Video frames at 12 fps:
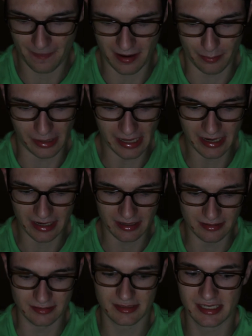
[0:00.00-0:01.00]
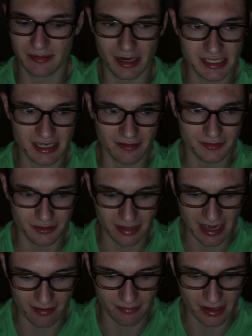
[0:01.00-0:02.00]
I'm glad I didn't see myself to
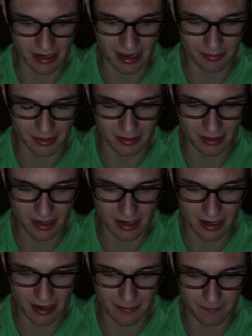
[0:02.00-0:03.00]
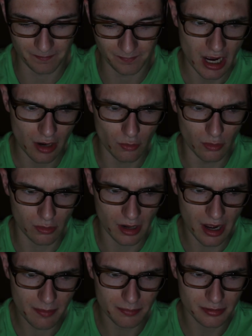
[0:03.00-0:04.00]
have that happen. I woke
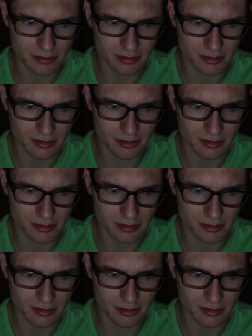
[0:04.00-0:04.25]
up,